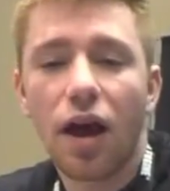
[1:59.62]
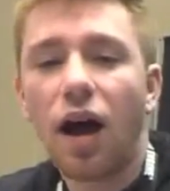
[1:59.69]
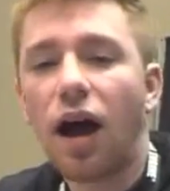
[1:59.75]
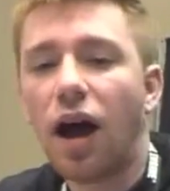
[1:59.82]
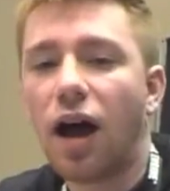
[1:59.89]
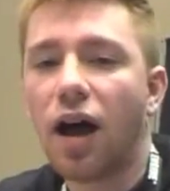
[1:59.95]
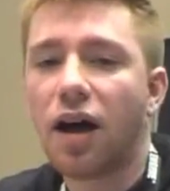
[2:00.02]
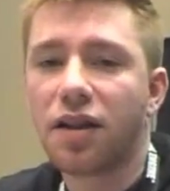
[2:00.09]

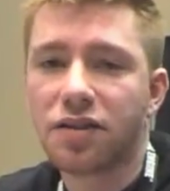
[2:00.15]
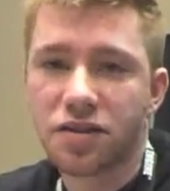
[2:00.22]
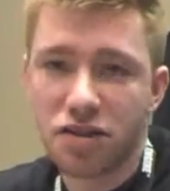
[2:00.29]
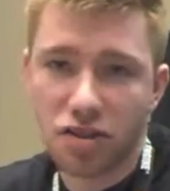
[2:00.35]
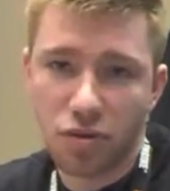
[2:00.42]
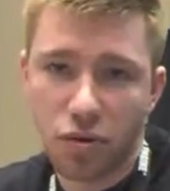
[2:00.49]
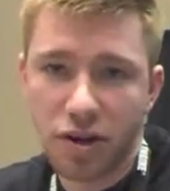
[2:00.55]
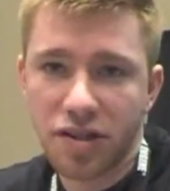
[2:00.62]
The
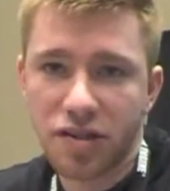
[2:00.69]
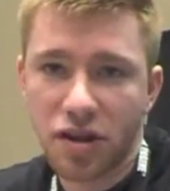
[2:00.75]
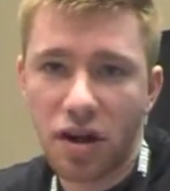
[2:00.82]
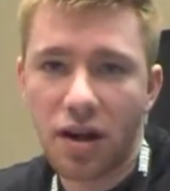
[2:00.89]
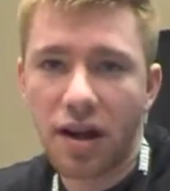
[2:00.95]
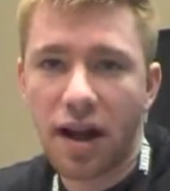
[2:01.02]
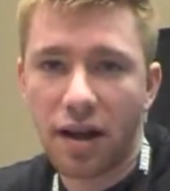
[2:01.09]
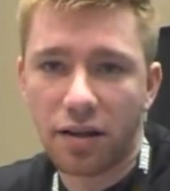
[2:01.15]
story
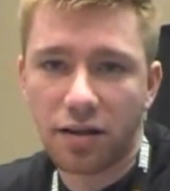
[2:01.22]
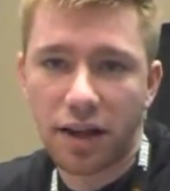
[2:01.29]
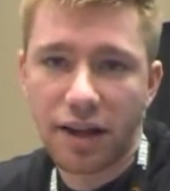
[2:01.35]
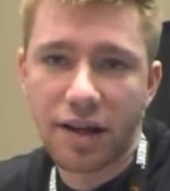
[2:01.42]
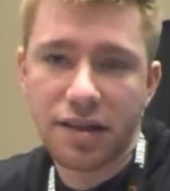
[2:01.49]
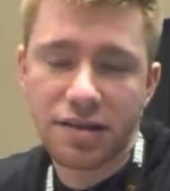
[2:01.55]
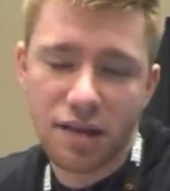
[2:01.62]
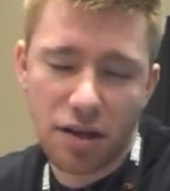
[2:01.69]
started out,
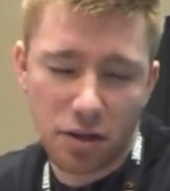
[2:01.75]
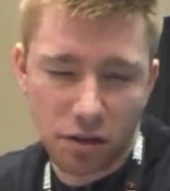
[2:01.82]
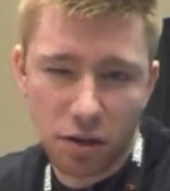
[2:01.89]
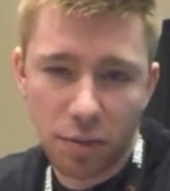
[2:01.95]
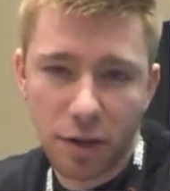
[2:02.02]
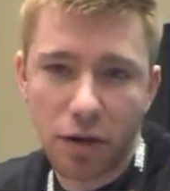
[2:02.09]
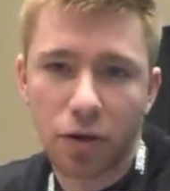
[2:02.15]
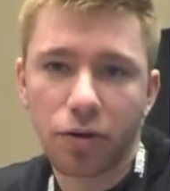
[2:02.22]
like I said a
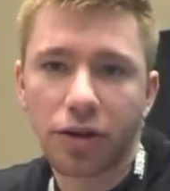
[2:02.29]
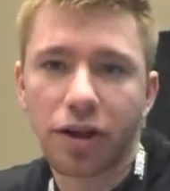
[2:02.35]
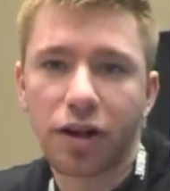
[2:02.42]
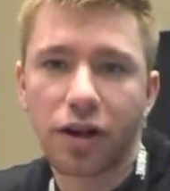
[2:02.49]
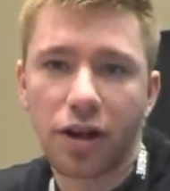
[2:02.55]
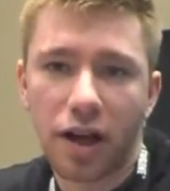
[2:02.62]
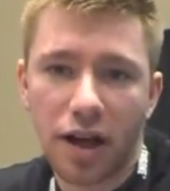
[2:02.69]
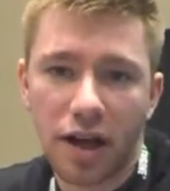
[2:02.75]
little bit
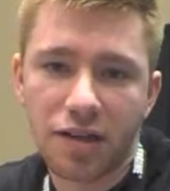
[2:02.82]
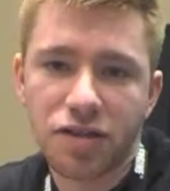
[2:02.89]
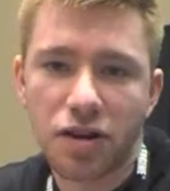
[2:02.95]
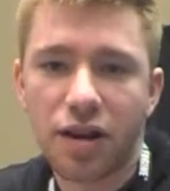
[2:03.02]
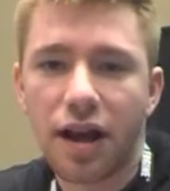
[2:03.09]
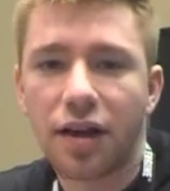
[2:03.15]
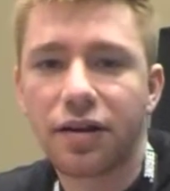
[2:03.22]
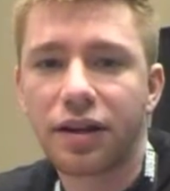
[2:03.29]
earlier,
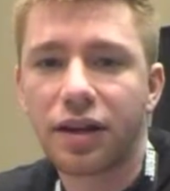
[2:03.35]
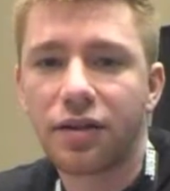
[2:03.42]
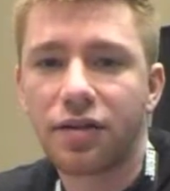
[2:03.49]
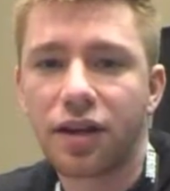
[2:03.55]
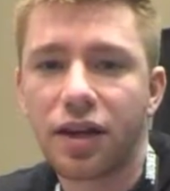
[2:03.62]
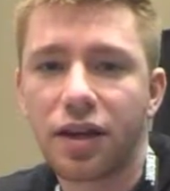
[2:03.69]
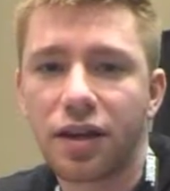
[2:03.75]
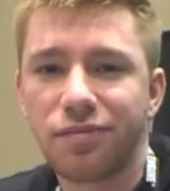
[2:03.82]
started out in
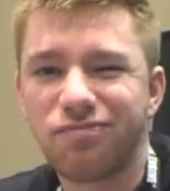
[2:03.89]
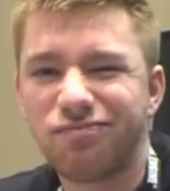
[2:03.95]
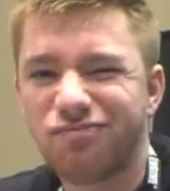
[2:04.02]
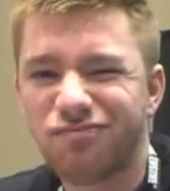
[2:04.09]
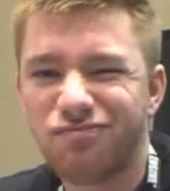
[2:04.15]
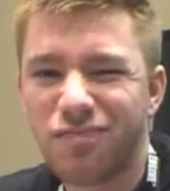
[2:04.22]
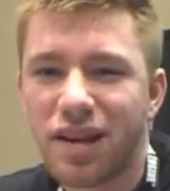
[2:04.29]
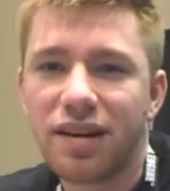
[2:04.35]
the
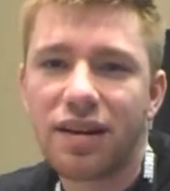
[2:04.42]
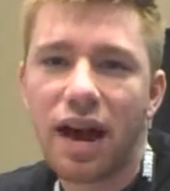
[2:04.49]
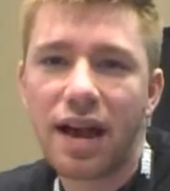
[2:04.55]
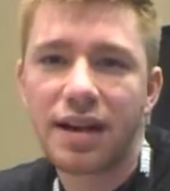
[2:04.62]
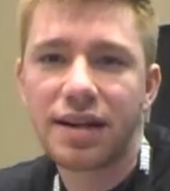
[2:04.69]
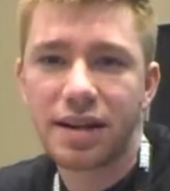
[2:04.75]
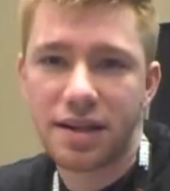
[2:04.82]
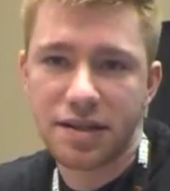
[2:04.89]

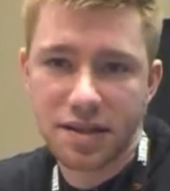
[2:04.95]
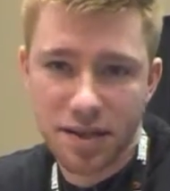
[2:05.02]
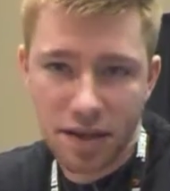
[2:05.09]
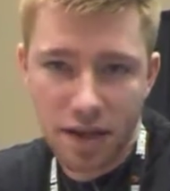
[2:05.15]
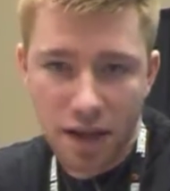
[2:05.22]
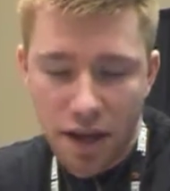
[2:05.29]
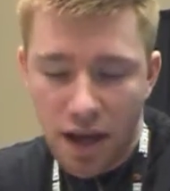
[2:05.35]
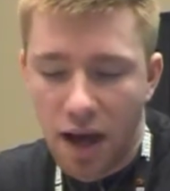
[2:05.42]
mid-90s
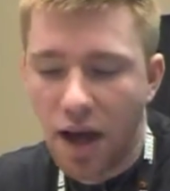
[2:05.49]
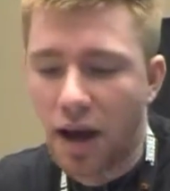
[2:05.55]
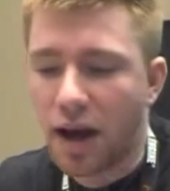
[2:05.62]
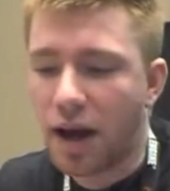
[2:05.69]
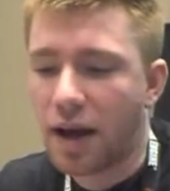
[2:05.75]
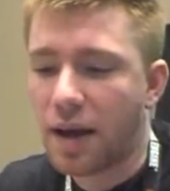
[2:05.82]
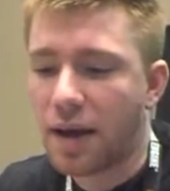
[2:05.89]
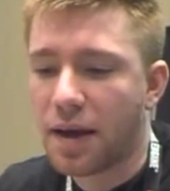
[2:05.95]

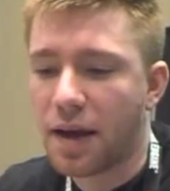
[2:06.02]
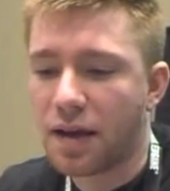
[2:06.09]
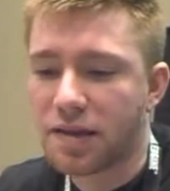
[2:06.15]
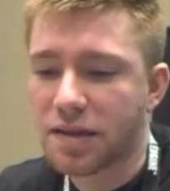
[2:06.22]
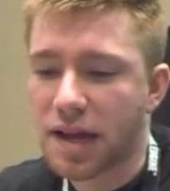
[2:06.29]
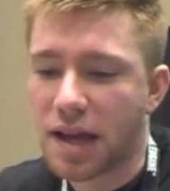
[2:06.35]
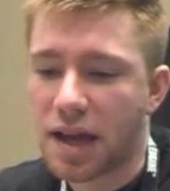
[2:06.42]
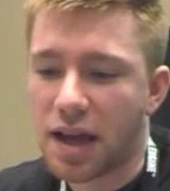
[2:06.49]

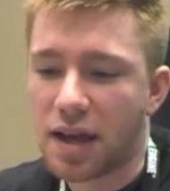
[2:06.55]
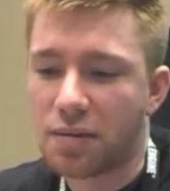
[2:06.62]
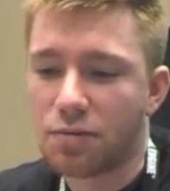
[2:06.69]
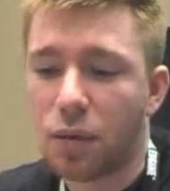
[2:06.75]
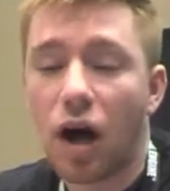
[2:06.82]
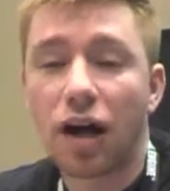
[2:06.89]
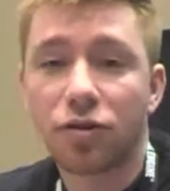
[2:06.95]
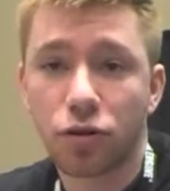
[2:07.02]
as a
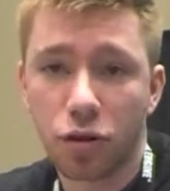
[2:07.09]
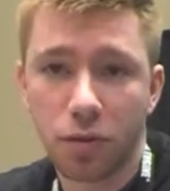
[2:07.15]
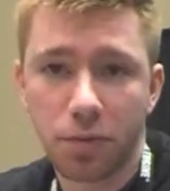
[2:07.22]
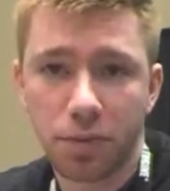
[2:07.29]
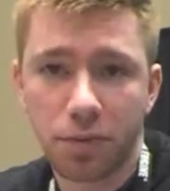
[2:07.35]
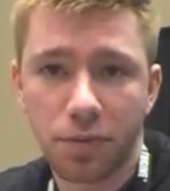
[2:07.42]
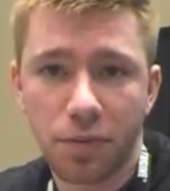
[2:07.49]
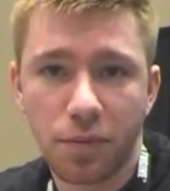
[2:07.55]
mod group.
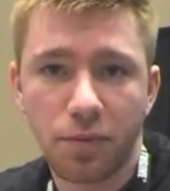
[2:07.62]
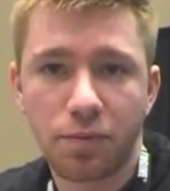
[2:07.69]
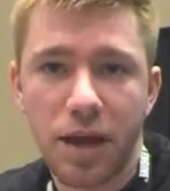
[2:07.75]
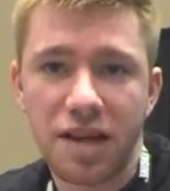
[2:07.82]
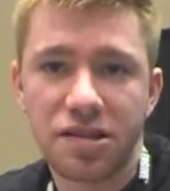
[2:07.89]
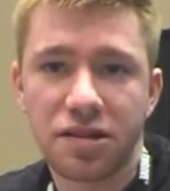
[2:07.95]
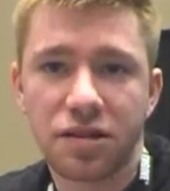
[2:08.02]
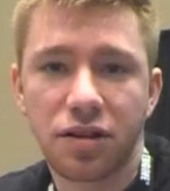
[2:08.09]

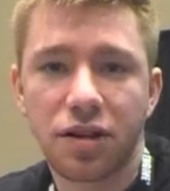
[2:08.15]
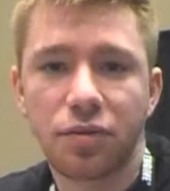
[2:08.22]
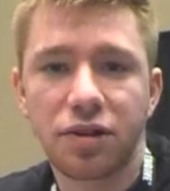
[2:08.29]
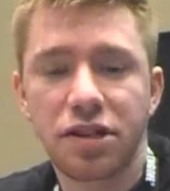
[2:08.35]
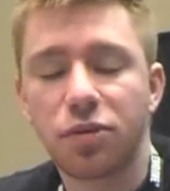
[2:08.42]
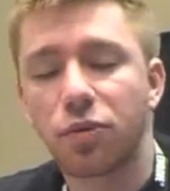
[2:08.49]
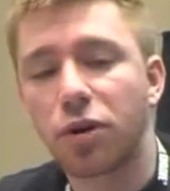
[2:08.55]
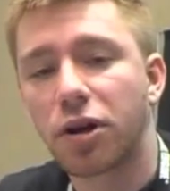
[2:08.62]
Basically, we
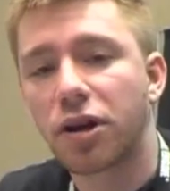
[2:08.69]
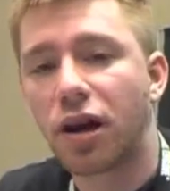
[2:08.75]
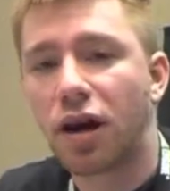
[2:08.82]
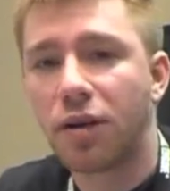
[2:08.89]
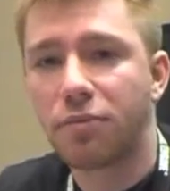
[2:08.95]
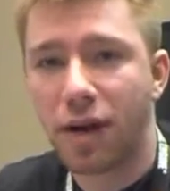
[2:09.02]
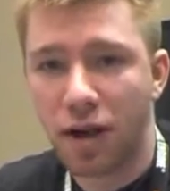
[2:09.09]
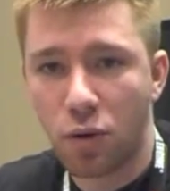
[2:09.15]
did work
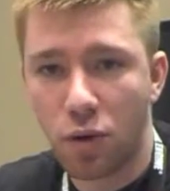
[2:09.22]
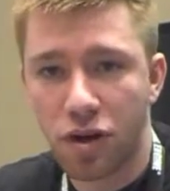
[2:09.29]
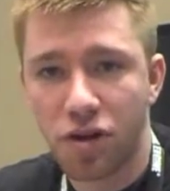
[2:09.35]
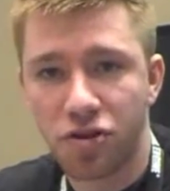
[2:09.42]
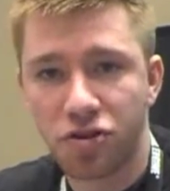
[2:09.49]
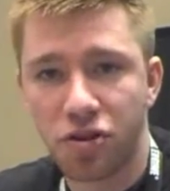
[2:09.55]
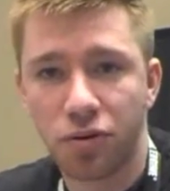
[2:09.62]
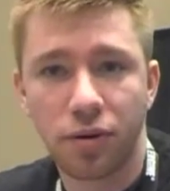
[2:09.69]
on
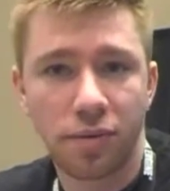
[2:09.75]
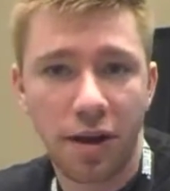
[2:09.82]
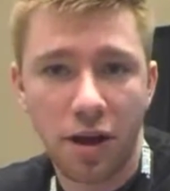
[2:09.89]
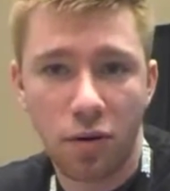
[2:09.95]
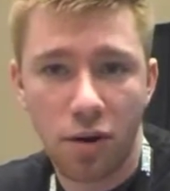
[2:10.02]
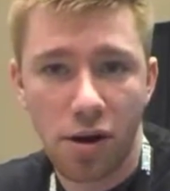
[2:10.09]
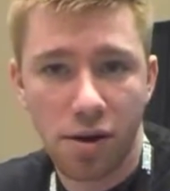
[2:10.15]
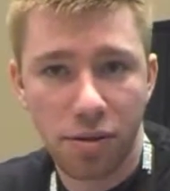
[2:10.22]
MechWarrior 2 and
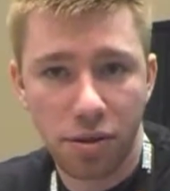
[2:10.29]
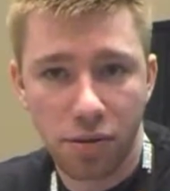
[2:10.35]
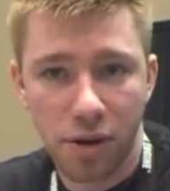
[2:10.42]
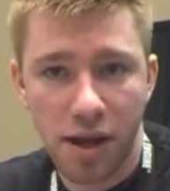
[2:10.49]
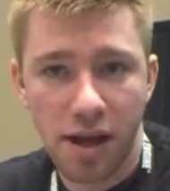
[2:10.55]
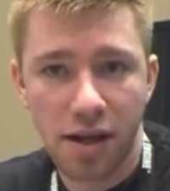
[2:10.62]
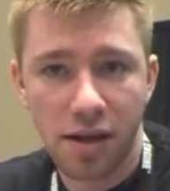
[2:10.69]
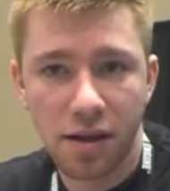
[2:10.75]
MechWarrior
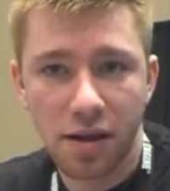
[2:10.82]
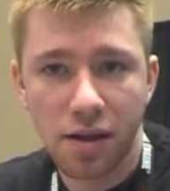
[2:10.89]
3.